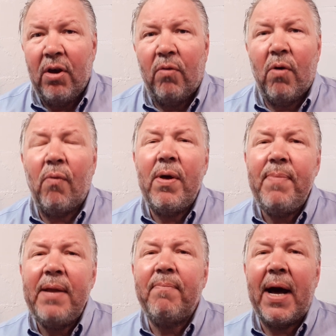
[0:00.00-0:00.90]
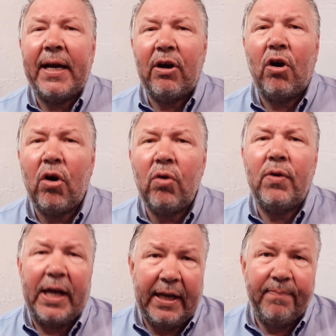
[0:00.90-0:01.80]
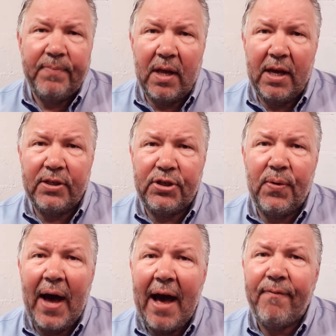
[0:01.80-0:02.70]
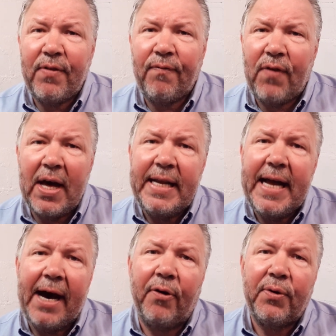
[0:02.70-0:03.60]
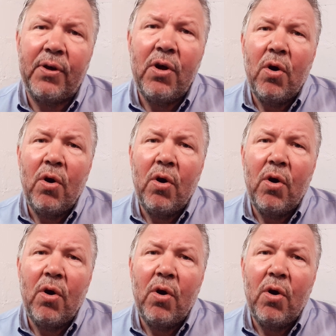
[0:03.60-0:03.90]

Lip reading: What we mean by coding is you have to find out